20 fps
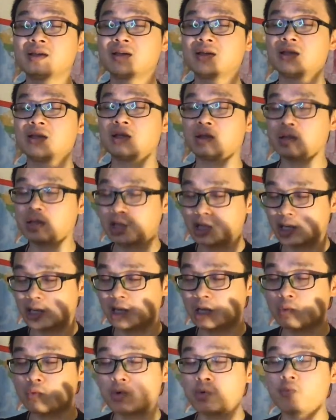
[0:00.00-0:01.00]
it
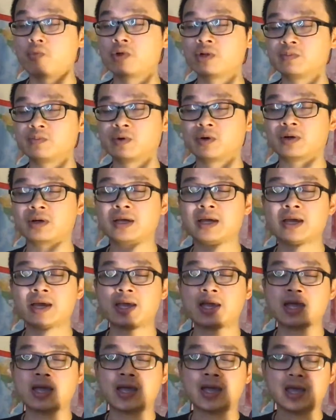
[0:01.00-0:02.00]
will respond.
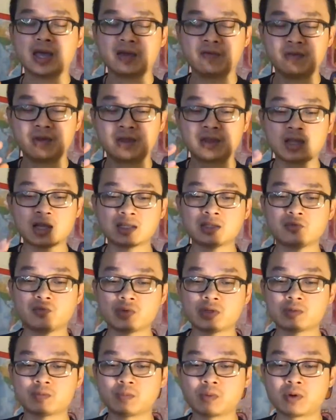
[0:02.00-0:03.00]
If it doesn't
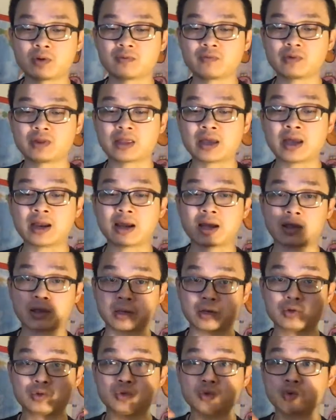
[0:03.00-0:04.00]
respond with that, I'm
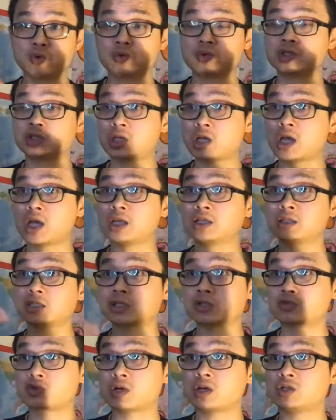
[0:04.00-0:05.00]
going to change the
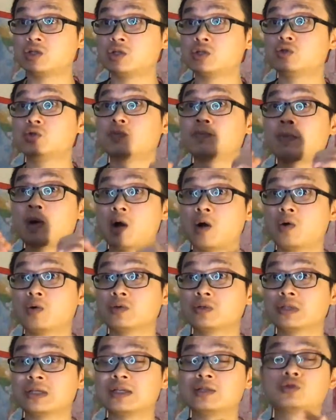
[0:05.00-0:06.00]
strategy to
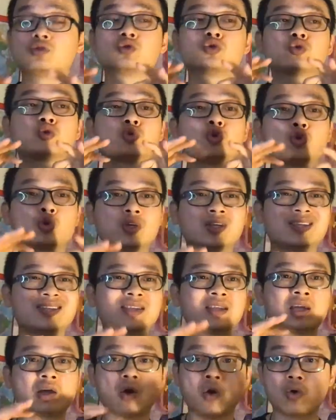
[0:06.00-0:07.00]
pulse and to treat
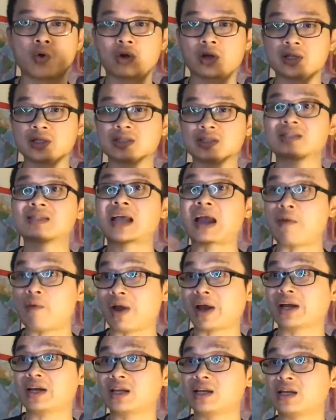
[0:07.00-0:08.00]
the organs
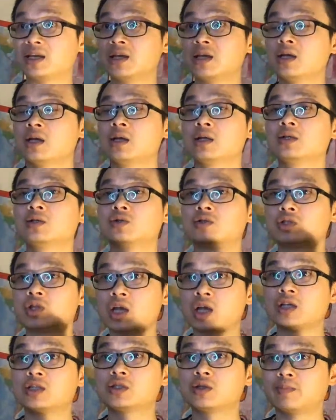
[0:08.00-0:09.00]
directly, to
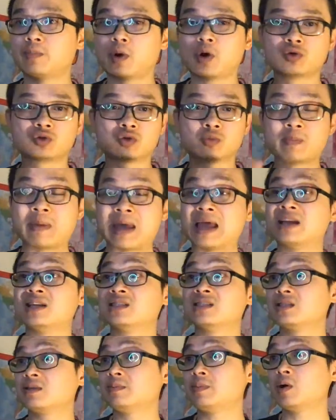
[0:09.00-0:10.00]
change the pulse, to balance
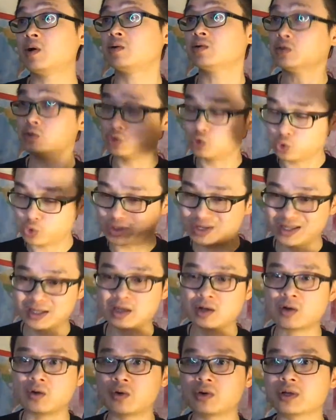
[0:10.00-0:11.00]
the pulse, to treat the
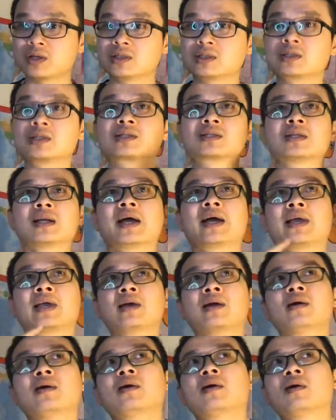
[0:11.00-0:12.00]
organs. Just like
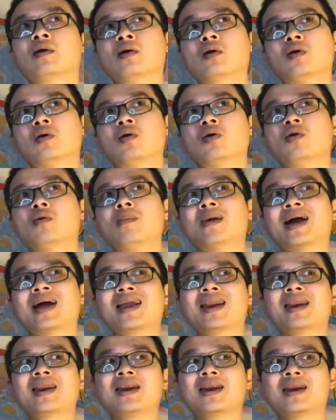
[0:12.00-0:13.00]
all
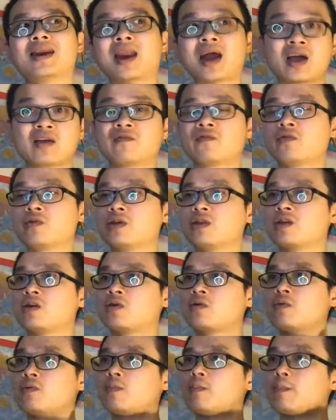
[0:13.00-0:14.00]
my live
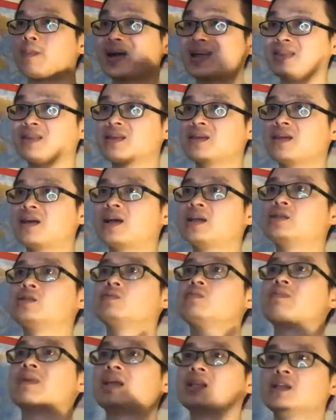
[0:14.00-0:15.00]
video Monday, I
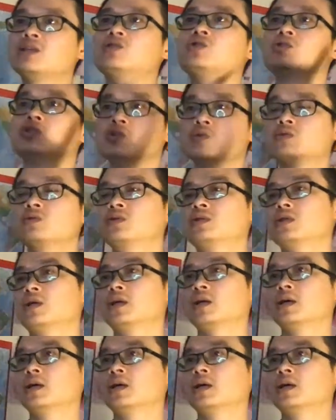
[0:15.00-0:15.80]
mainly use